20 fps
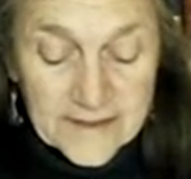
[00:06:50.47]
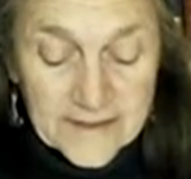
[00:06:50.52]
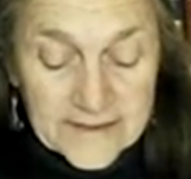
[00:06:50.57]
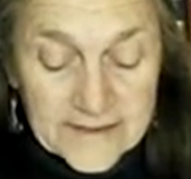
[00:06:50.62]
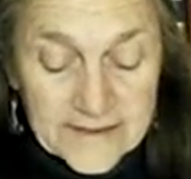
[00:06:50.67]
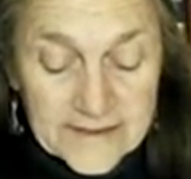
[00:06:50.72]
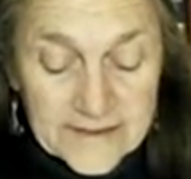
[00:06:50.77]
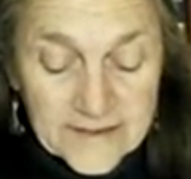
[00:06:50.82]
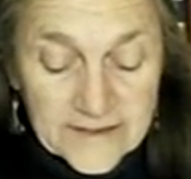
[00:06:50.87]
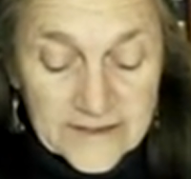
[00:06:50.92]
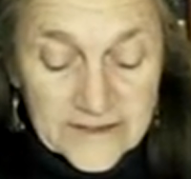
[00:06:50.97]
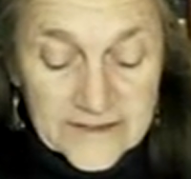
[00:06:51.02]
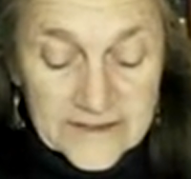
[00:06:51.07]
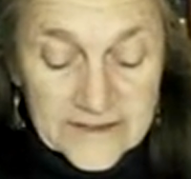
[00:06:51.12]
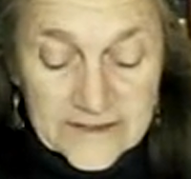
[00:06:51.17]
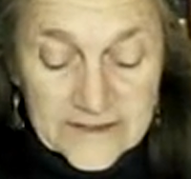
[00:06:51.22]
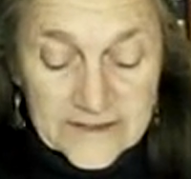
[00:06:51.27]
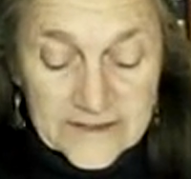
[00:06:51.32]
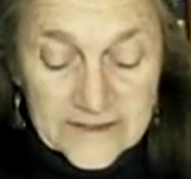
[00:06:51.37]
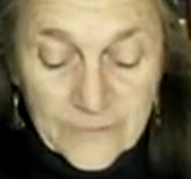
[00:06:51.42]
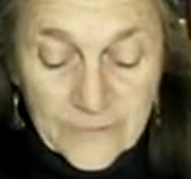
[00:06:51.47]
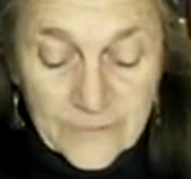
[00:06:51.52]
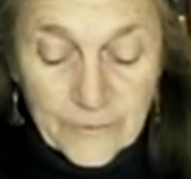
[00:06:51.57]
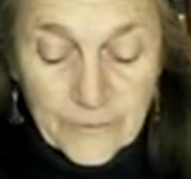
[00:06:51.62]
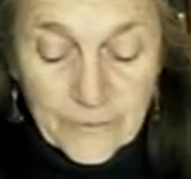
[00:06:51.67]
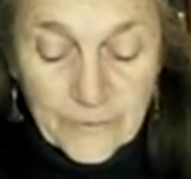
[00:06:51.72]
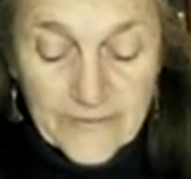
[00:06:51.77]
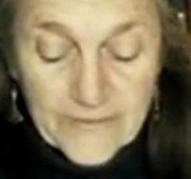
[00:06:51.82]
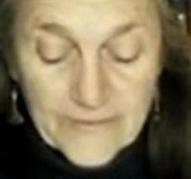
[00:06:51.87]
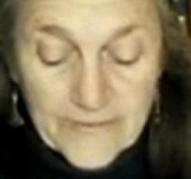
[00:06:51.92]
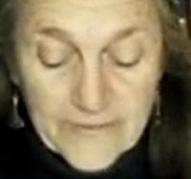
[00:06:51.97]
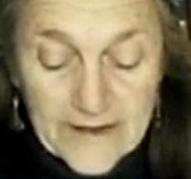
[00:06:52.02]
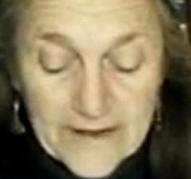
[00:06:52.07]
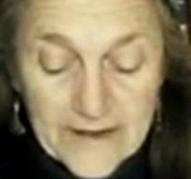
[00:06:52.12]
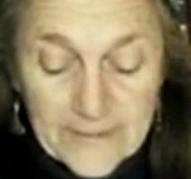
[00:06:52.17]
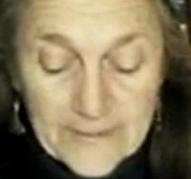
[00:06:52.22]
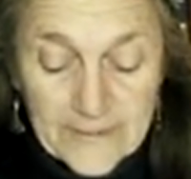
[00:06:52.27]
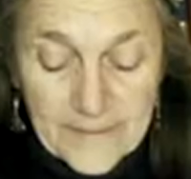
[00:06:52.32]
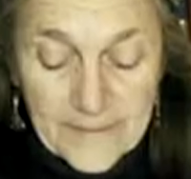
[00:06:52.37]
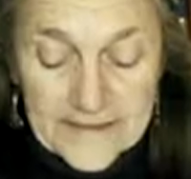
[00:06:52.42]
Such a system will provide
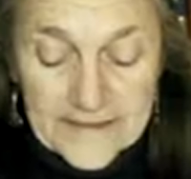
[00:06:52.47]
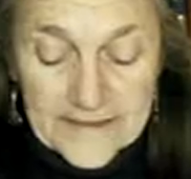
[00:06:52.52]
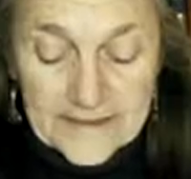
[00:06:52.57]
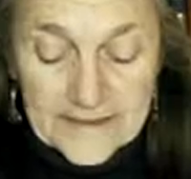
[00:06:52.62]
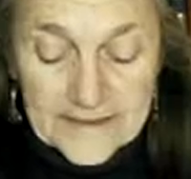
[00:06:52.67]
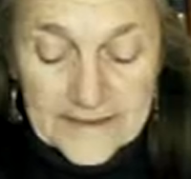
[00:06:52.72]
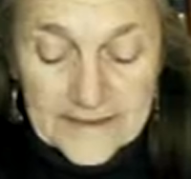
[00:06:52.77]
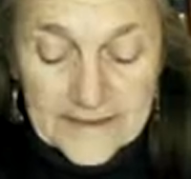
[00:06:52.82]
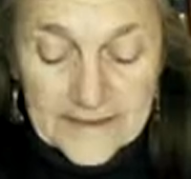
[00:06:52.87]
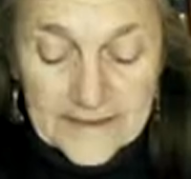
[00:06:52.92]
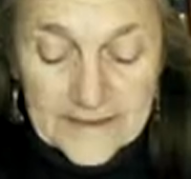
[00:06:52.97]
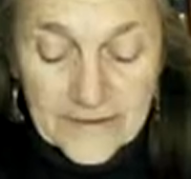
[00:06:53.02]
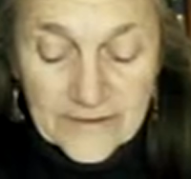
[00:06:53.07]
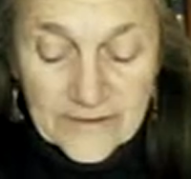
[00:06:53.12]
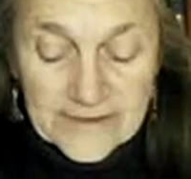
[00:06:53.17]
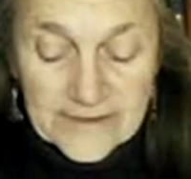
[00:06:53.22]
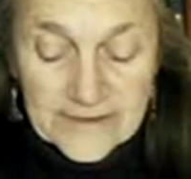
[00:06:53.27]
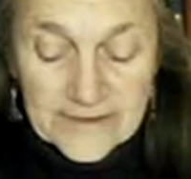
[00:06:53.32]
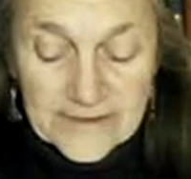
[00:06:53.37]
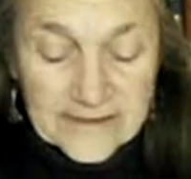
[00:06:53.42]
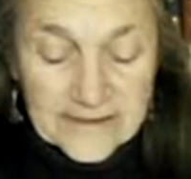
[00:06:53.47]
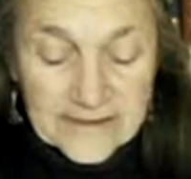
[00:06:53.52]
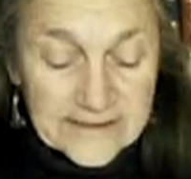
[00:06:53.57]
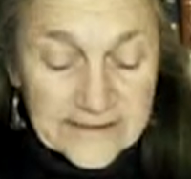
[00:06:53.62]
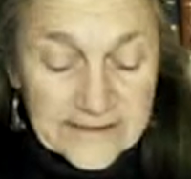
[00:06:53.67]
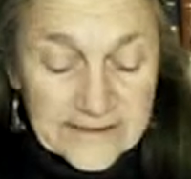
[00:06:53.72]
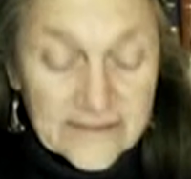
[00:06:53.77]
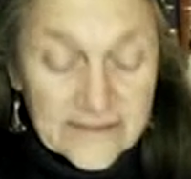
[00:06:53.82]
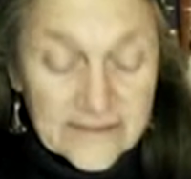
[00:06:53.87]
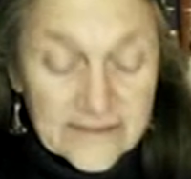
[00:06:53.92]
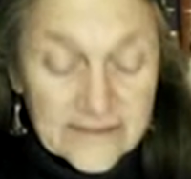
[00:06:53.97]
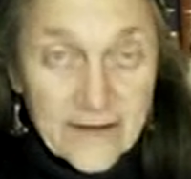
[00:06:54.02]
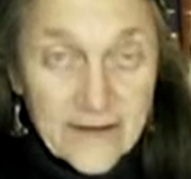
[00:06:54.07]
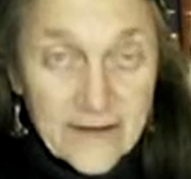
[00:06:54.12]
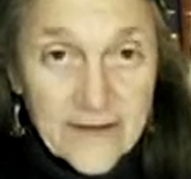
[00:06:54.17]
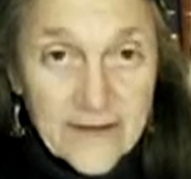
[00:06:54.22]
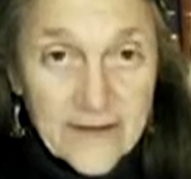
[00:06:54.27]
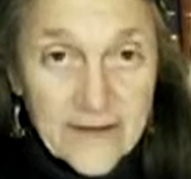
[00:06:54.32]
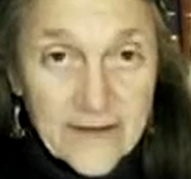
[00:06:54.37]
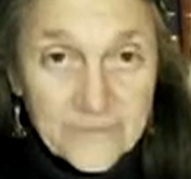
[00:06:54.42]
the basics so that citizens do
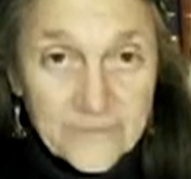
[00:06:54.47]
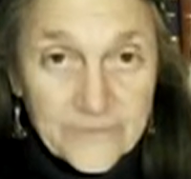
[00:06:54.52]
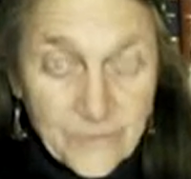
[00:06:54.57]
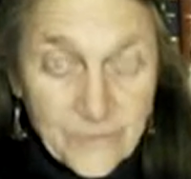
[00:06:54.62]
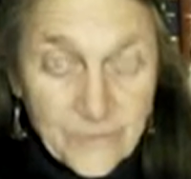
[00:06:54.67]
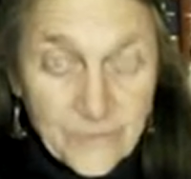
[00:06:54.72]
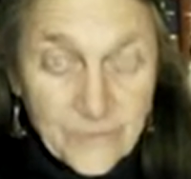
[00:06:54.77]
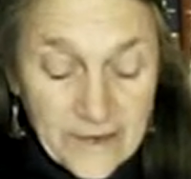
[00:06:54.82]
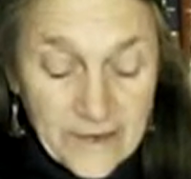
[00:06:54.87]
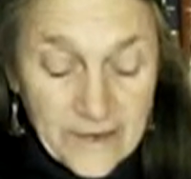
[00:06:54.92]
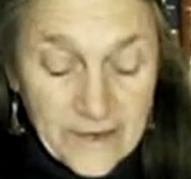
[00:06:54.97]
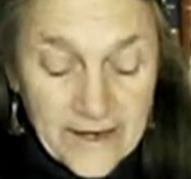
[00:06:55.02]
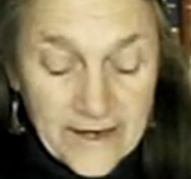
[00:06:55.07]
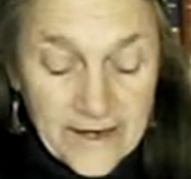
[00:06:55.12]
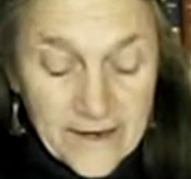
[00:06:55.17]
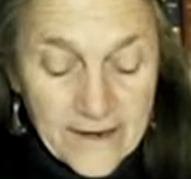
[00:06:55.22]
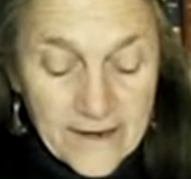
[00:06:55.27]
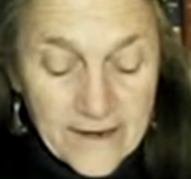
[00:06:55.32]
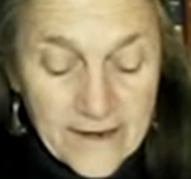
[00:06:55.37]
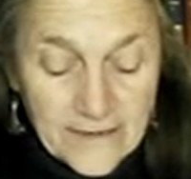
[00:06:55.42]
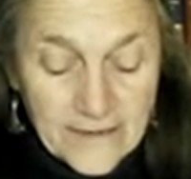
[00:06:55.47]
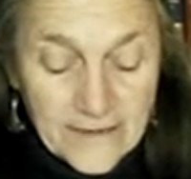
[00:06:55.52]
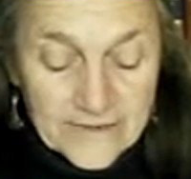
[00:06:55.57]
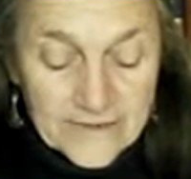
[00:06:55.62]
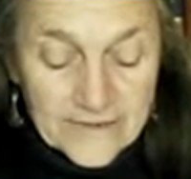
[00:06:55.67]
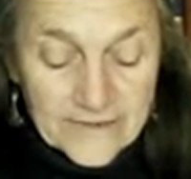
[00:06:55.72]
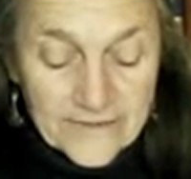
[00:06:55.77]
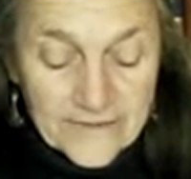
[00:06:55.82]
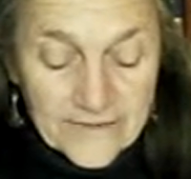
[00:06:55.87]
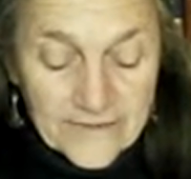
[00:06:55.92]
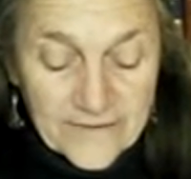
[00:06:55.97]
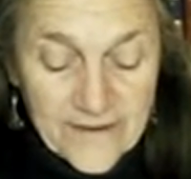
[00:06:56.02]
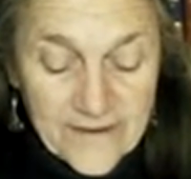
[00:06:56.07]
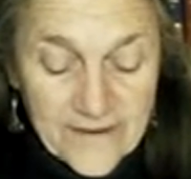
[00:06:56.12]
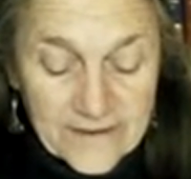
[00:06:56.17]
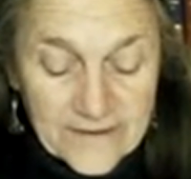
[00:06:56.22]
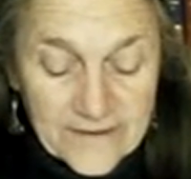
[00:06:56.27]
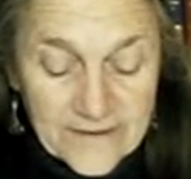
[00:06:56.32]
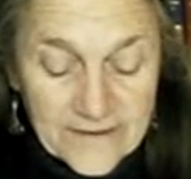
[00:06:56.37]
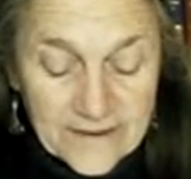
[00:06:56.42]
not have to worry about
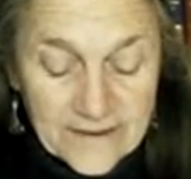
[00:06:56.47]
surviving.